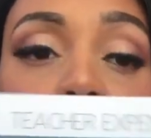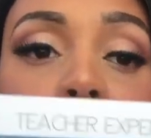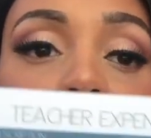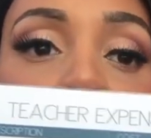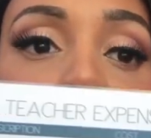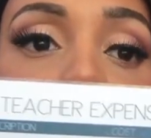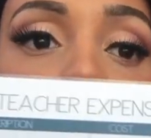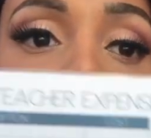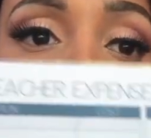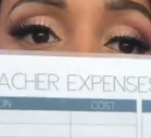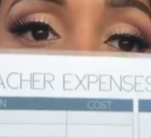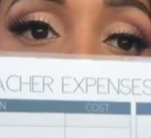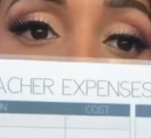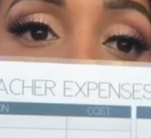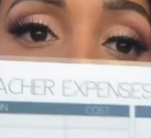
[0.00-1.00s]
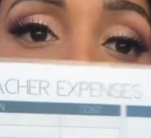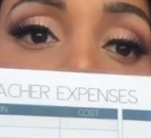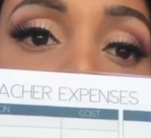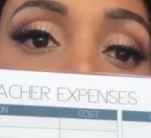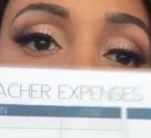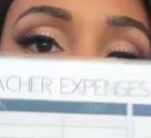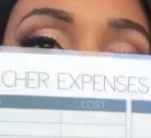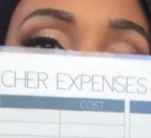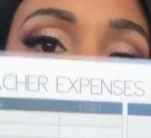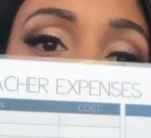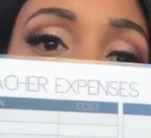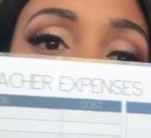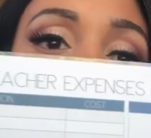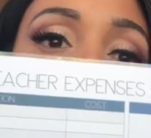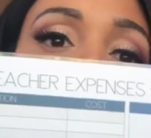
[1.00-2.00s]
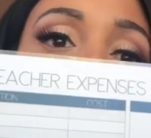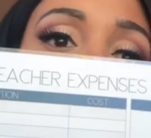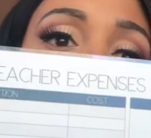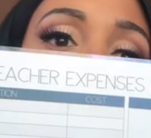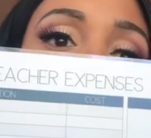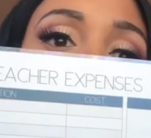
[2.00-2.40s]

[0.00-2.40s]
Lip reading: for teachers and the expenses